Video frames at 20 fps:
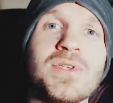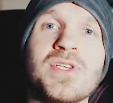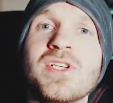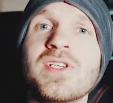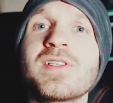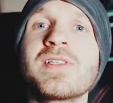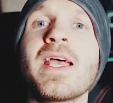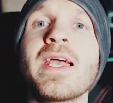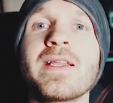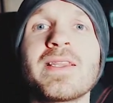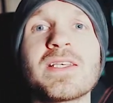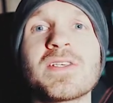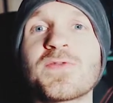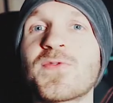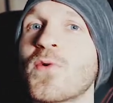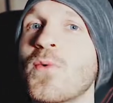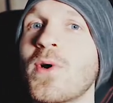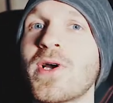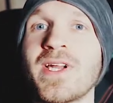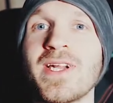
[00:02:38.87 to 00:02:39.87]
Just take this
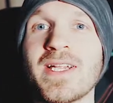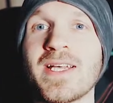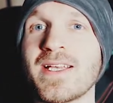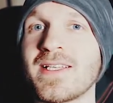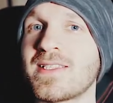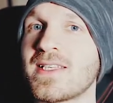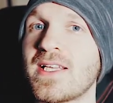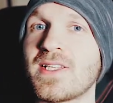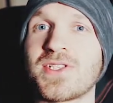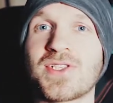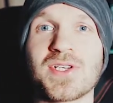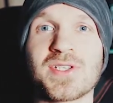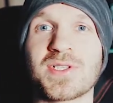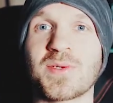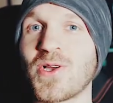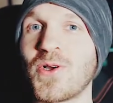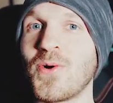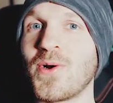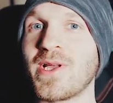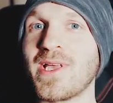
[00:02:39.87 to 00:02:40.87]
for what it is. It's
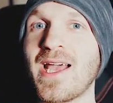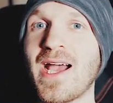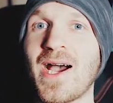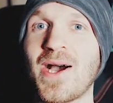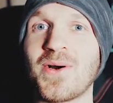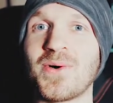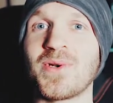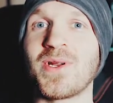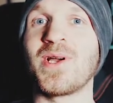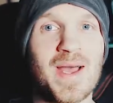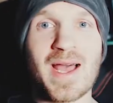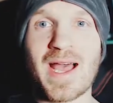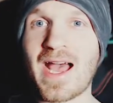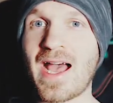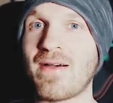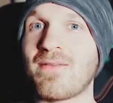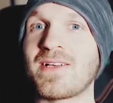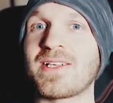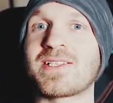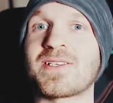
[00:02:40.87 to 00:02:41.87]
just going out,
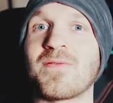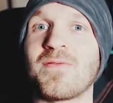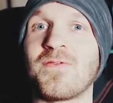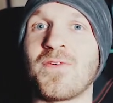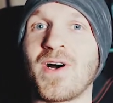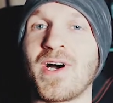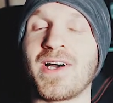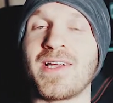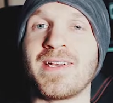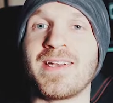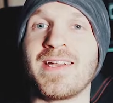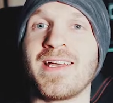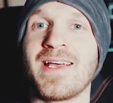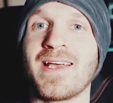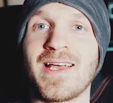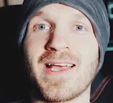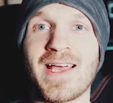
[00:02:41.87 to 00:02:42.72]
having some fun,